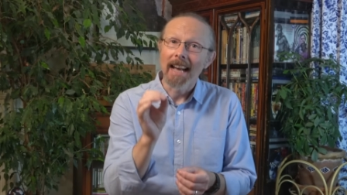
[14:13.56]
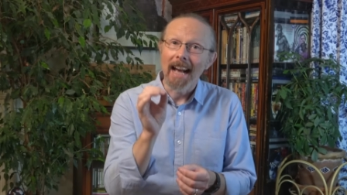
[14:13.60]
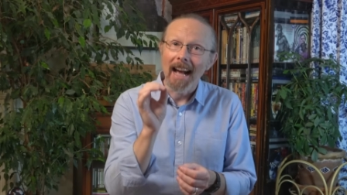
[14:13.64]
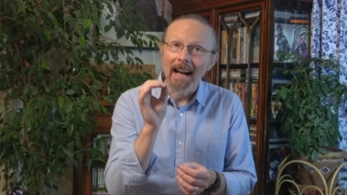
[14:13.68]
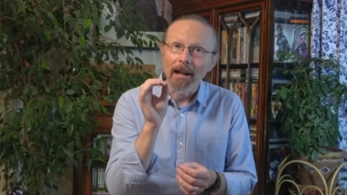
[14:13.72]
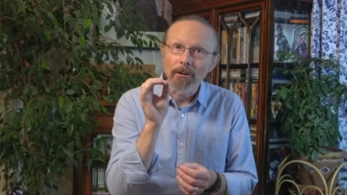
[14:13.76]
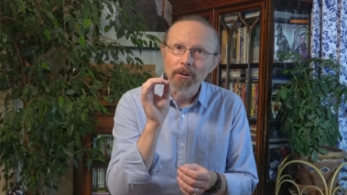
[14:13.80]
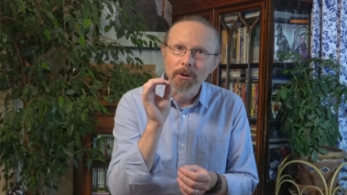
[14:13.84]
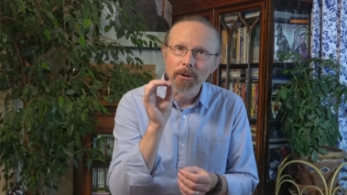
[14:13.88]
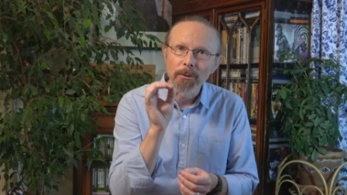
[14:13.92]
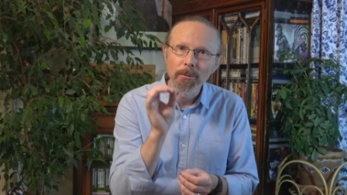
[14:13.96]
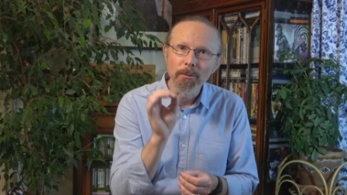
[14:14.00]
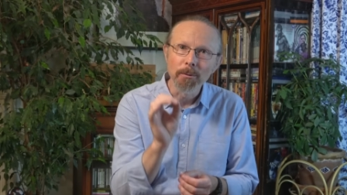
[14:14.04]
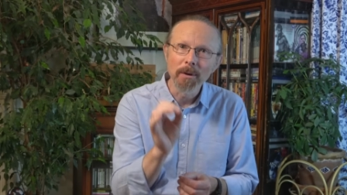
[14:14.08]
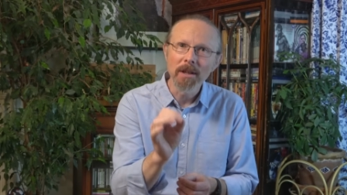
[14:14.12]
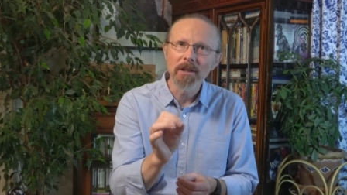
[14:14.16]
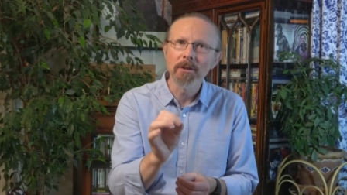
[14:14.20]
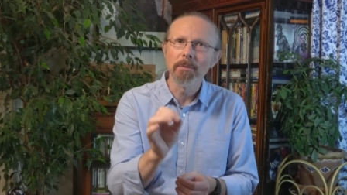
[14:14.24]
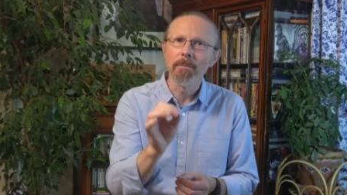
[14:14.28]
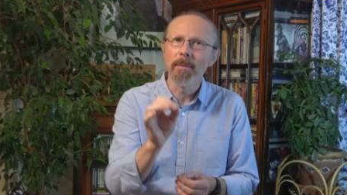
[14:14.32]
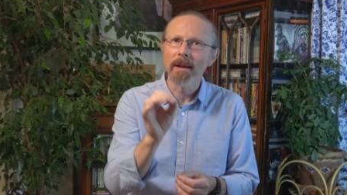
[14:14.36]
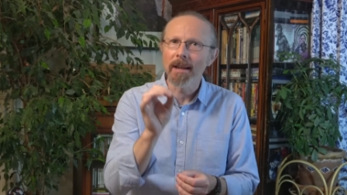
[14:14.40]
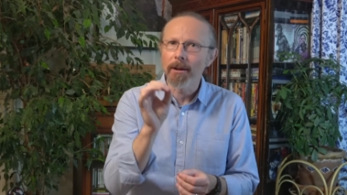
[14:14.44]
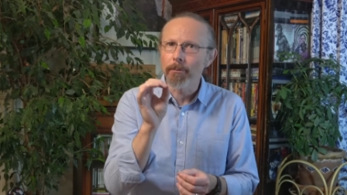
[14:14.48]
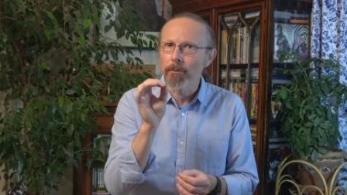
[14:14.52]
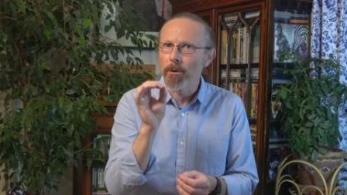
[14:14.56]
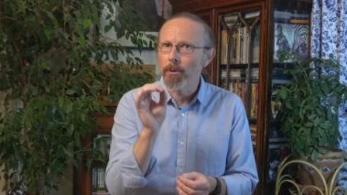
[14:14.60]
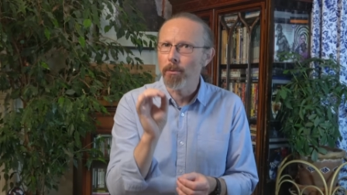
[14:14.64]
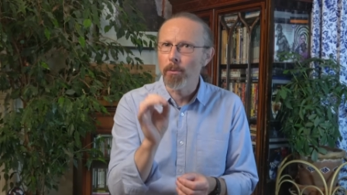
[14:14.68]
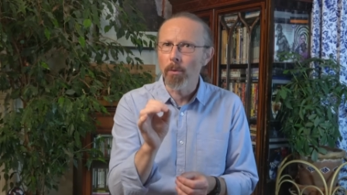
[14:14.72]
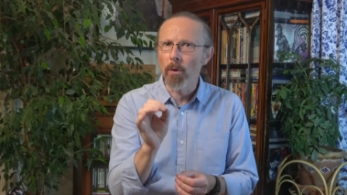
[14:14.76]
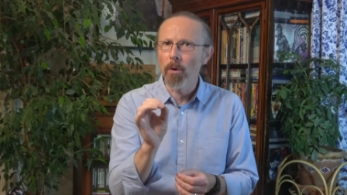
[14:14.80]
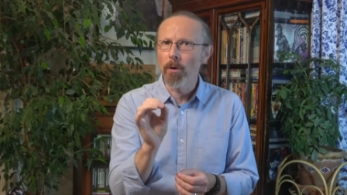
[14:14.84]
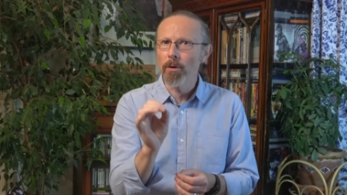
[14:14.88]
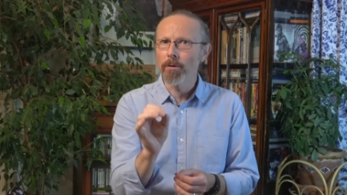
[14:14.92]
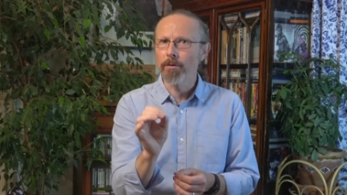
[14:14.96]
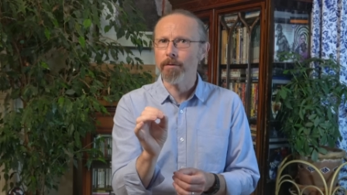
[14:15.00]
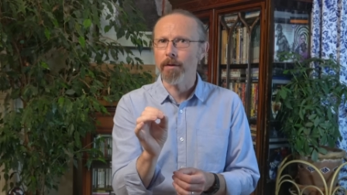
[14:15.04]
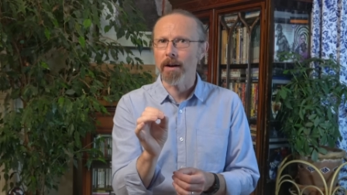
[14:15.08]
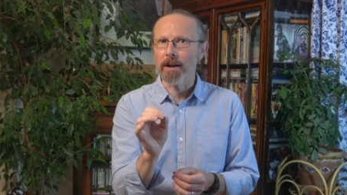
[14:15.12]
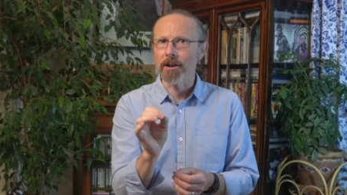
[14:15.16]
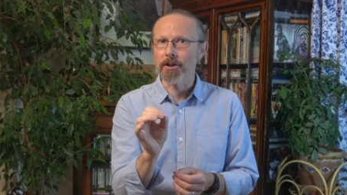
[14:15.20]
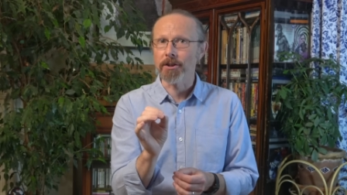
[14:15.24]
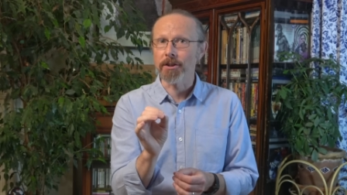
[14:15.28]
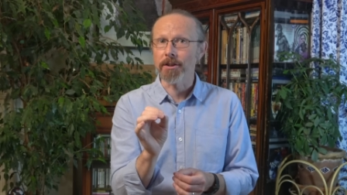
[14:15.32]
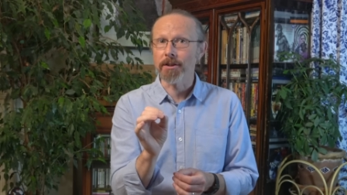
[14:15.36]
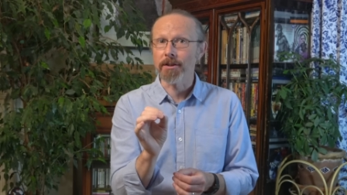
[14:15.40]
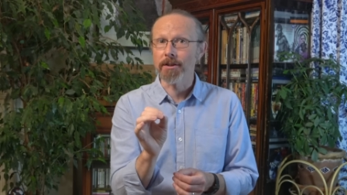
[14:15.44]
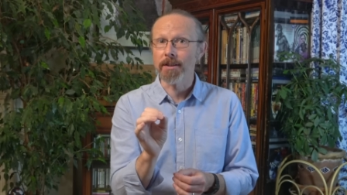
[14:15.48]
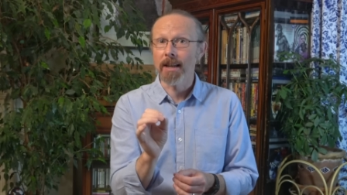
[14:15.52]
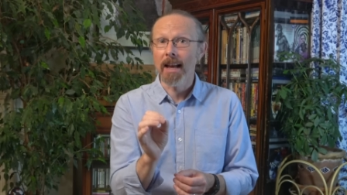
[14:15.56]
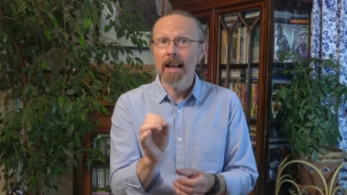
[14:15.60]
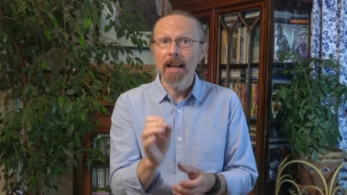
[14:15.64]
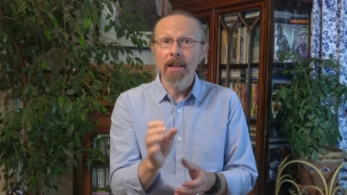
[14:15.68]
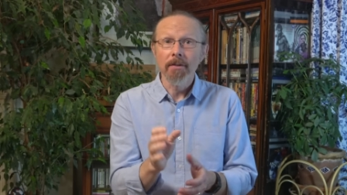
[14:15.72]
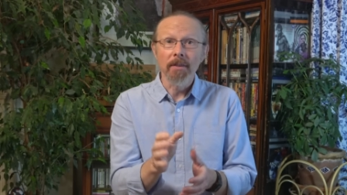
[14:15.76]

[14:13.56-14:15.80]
algorithmic reward functions